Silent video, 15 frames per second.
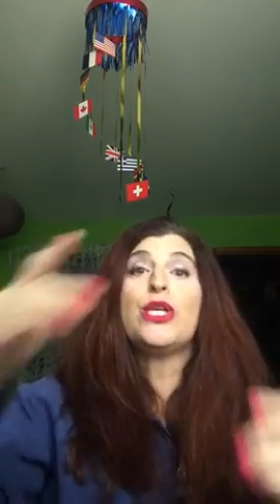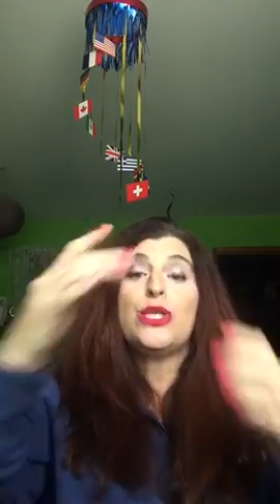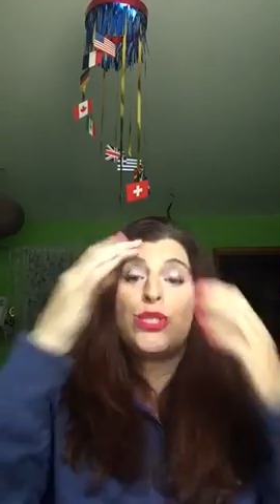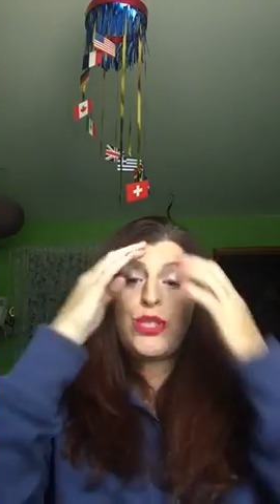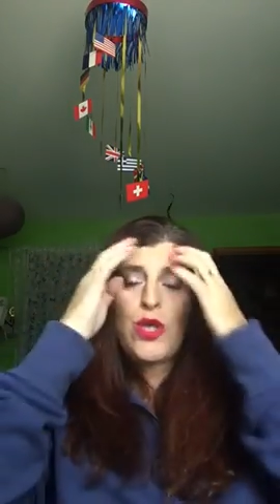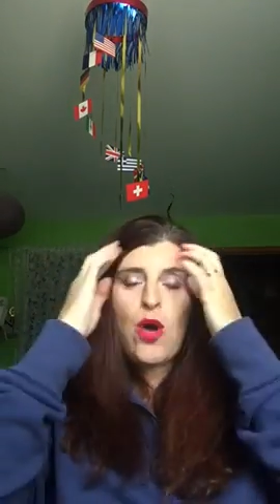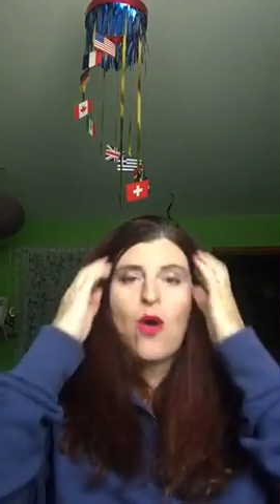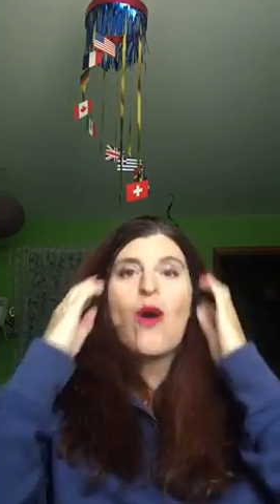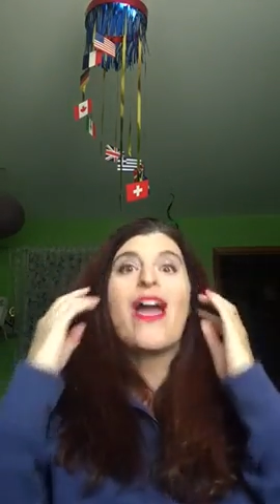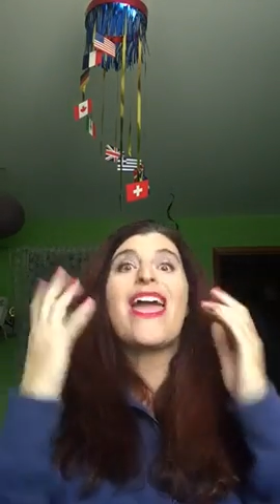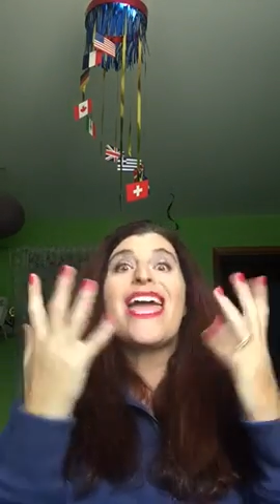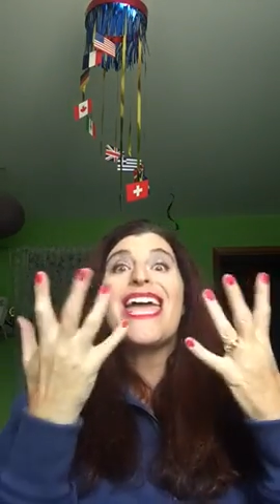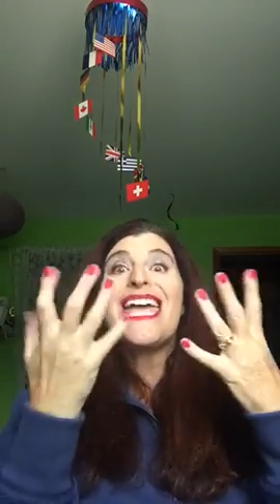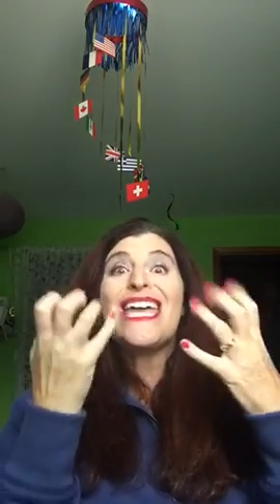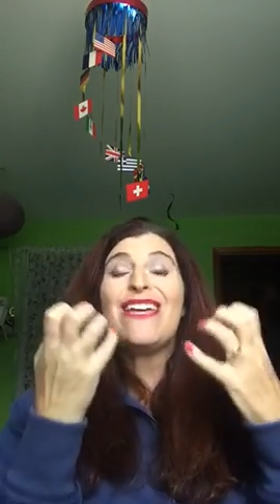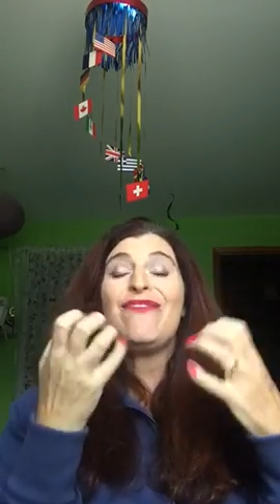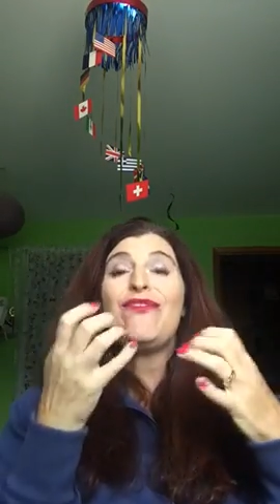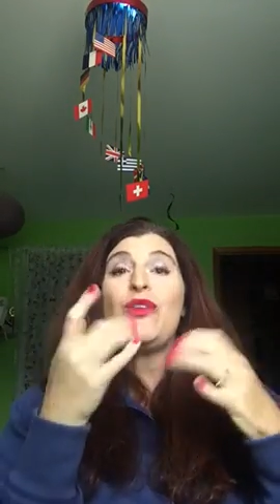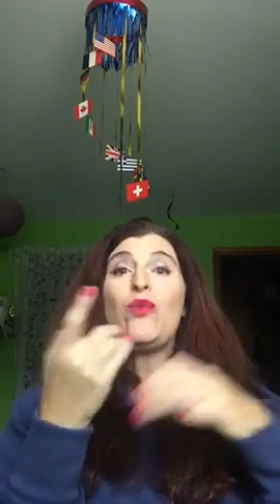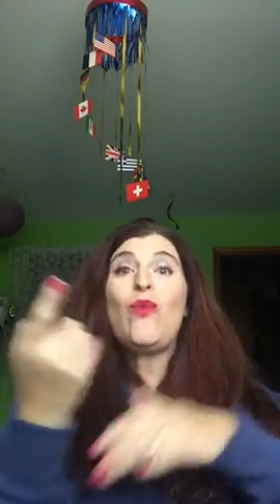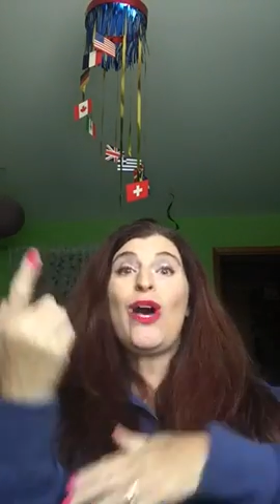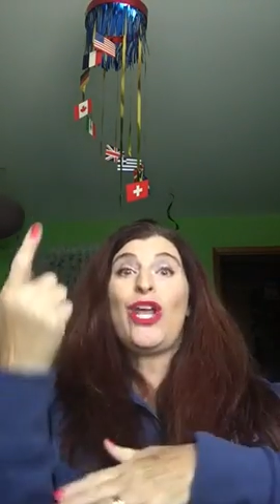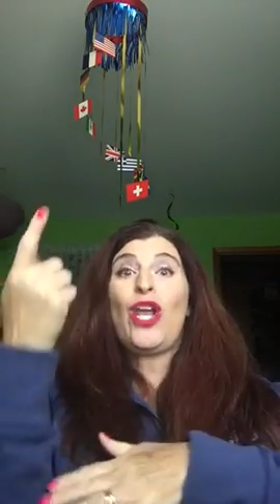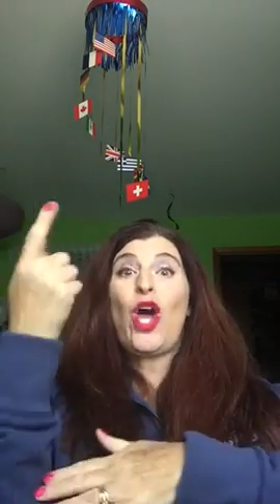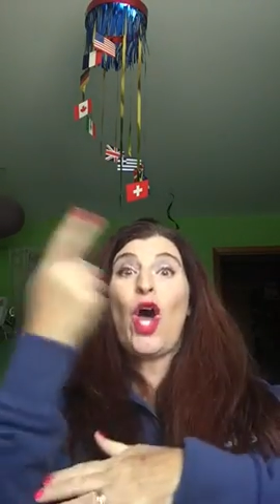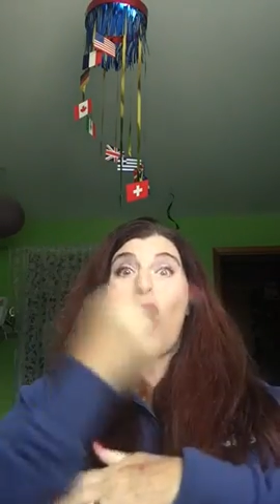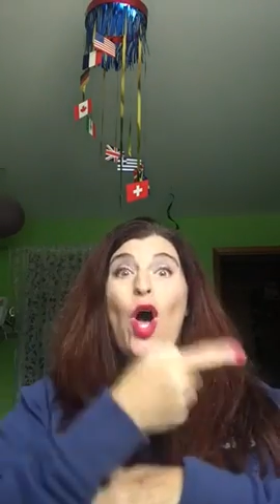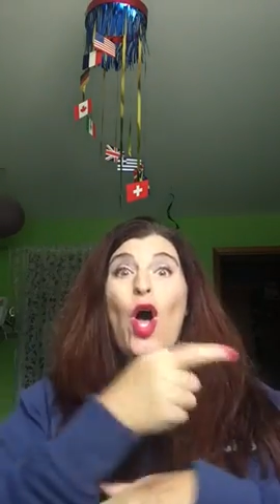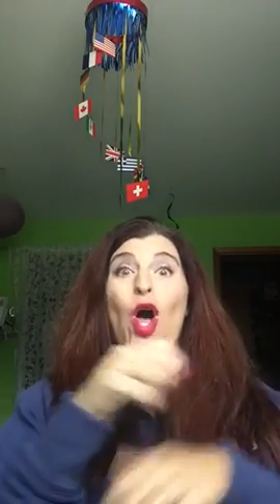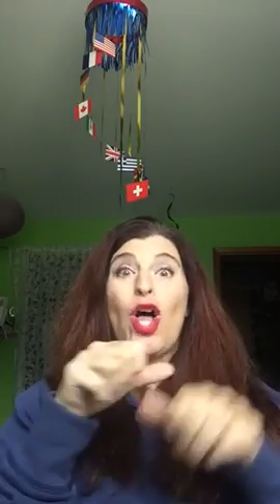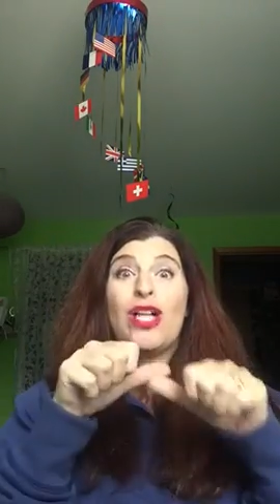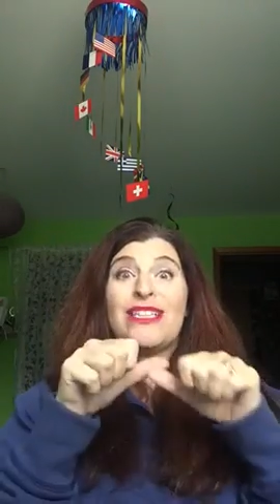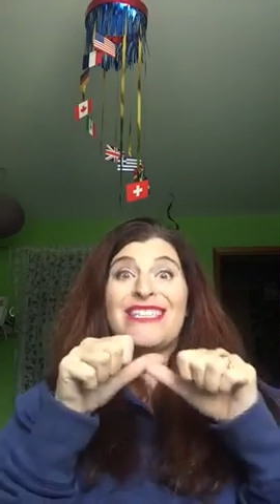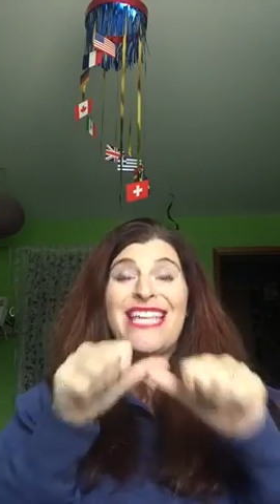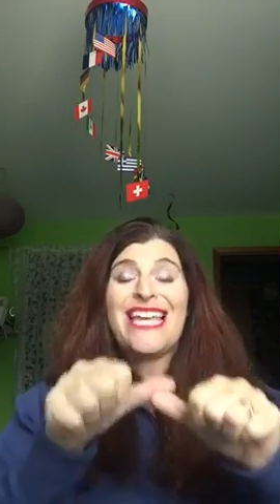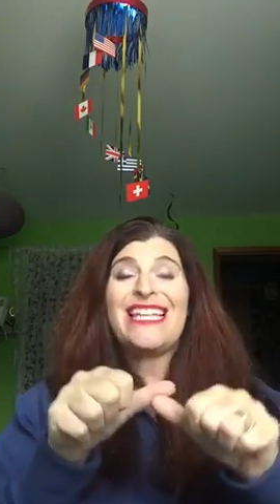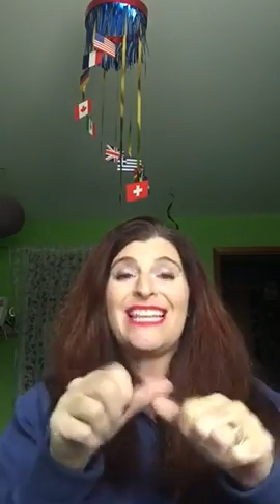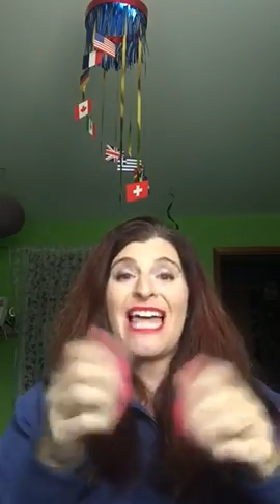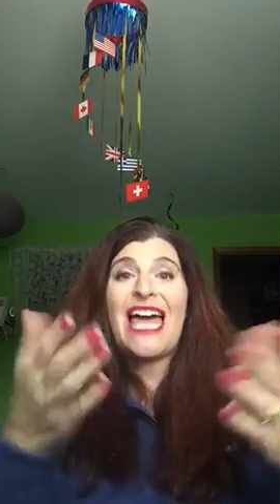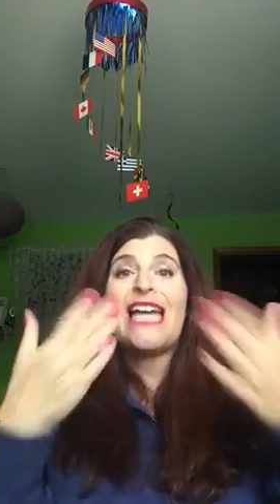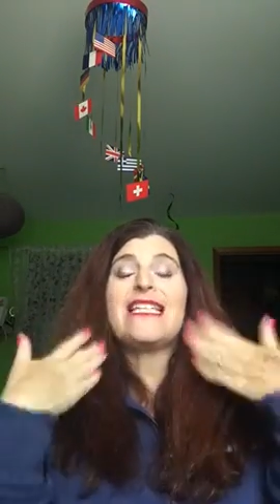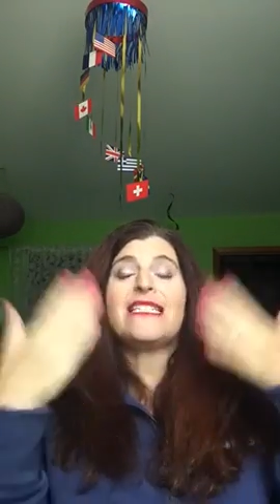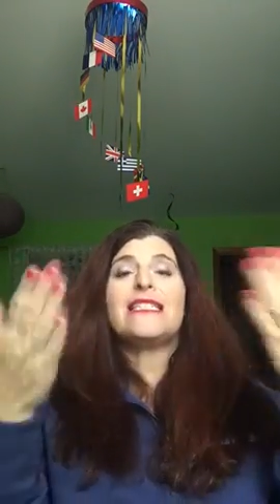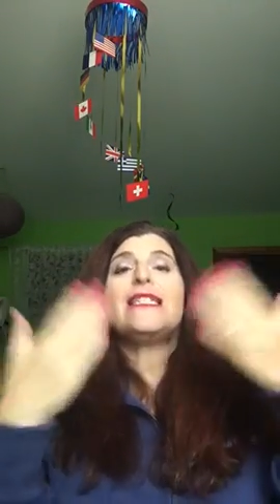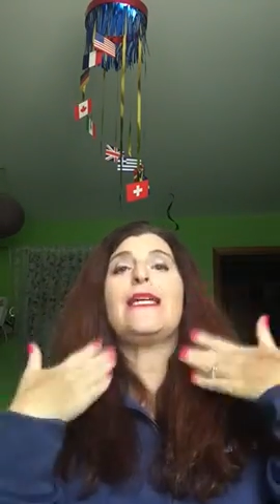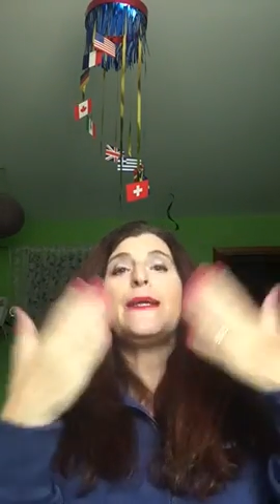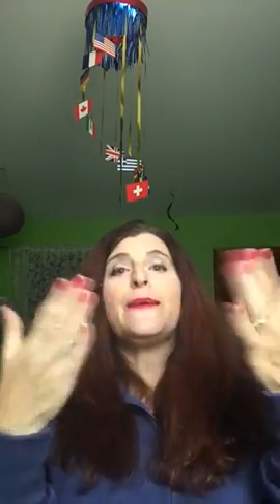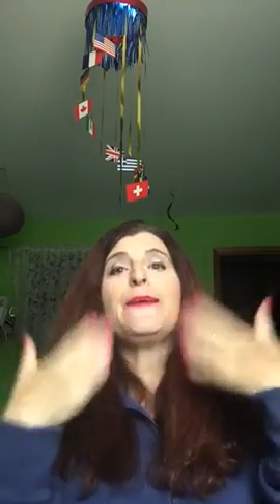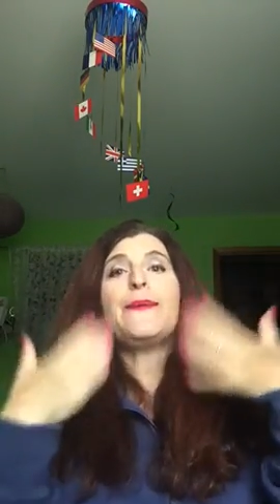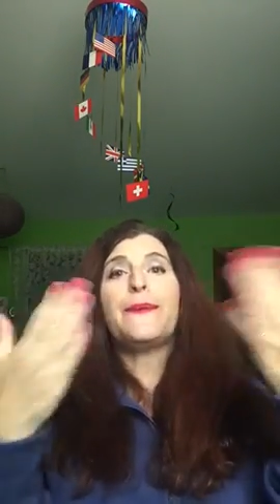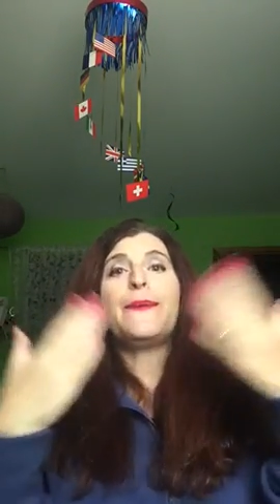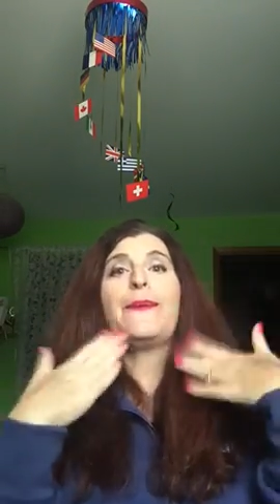So if you want all day lasting,